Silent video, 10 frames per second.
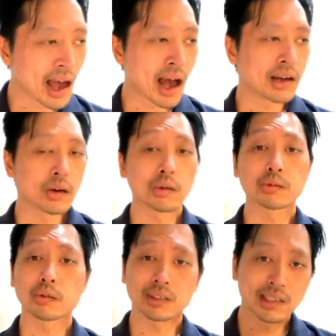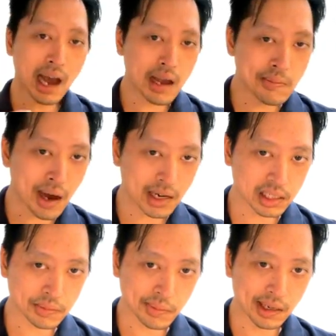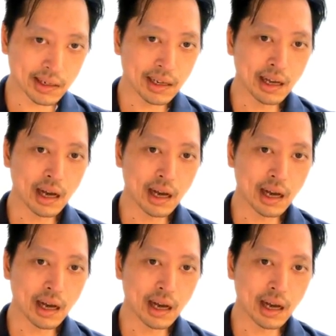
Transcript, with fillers: and also the time management